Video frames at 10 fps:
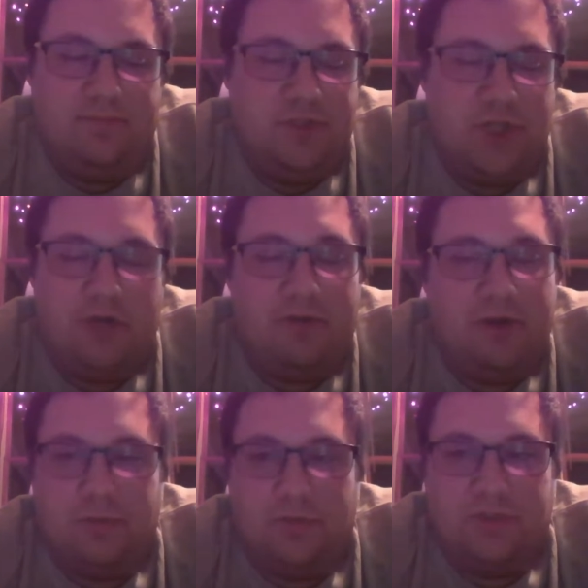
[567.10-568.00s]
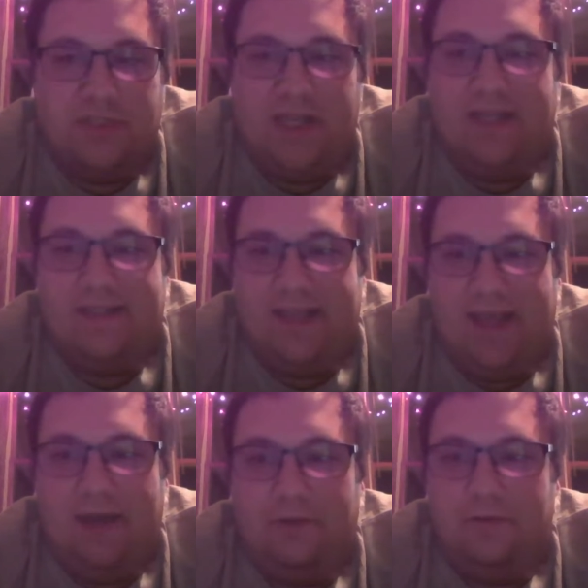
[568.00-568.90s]
Generators will suck it
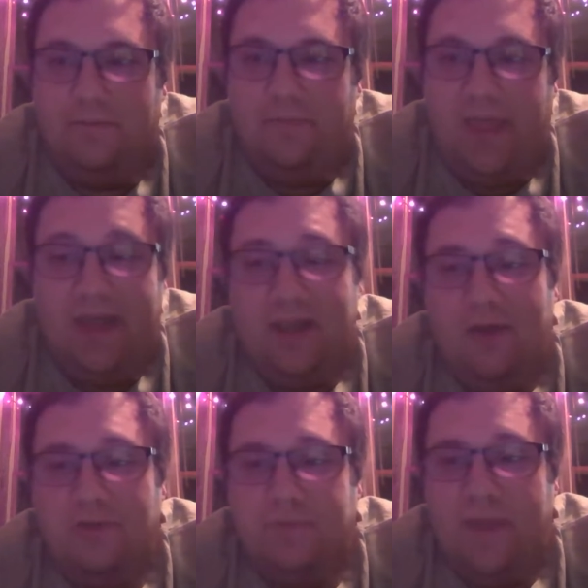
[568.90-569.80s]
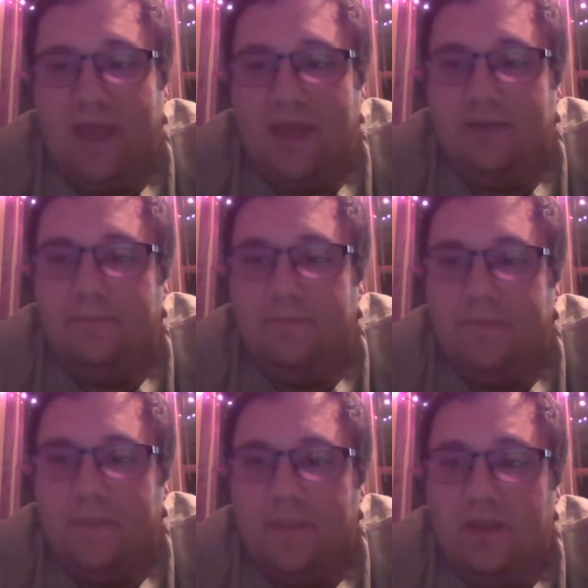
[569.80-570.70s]
down, and it goes bad.
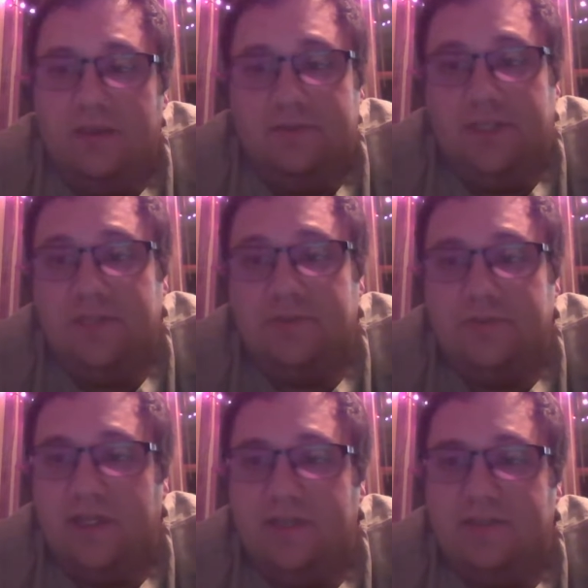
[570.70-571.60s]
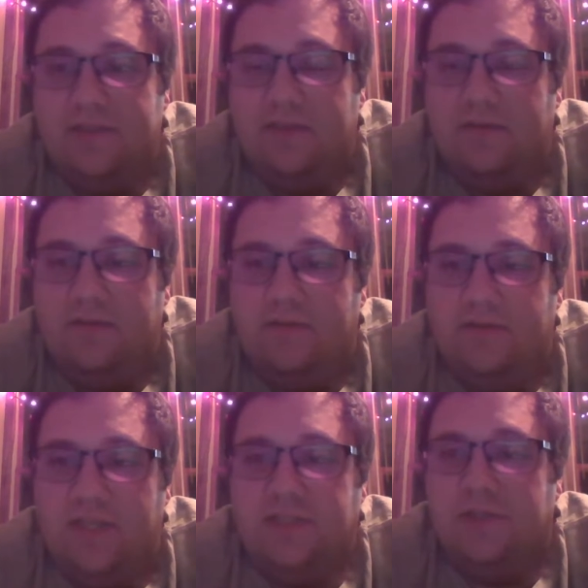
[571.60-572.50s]
Diesel's nice.
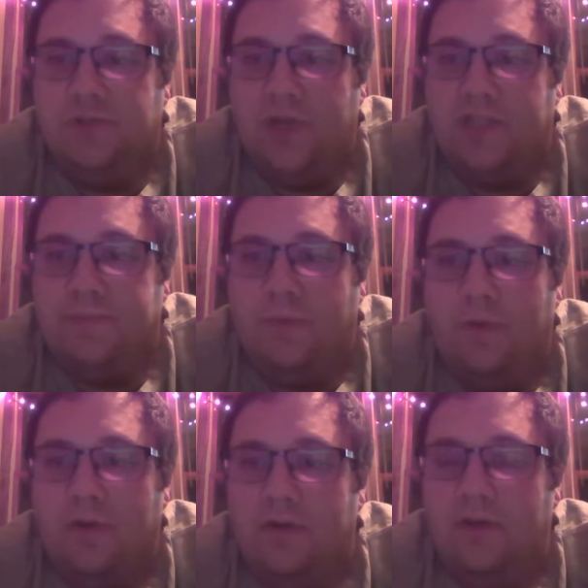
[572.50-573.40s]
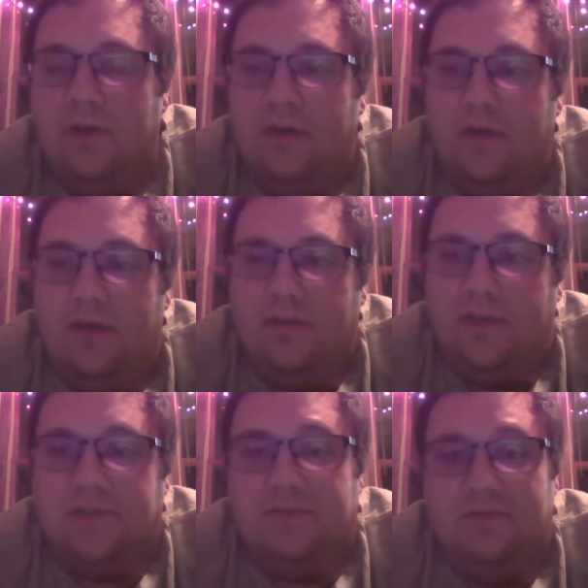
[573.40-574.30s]
It's easy to transport.
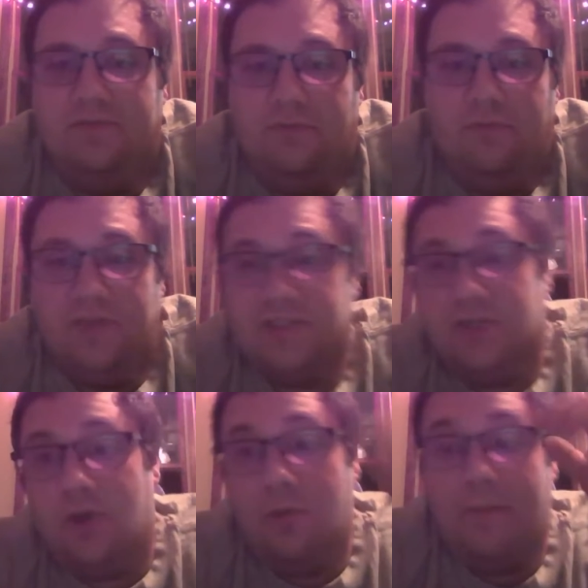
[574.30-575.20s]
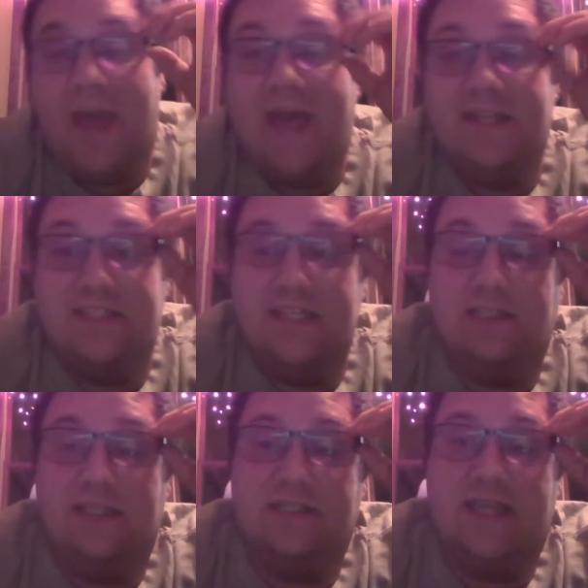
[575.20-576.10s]
Doesn't go bad as easily as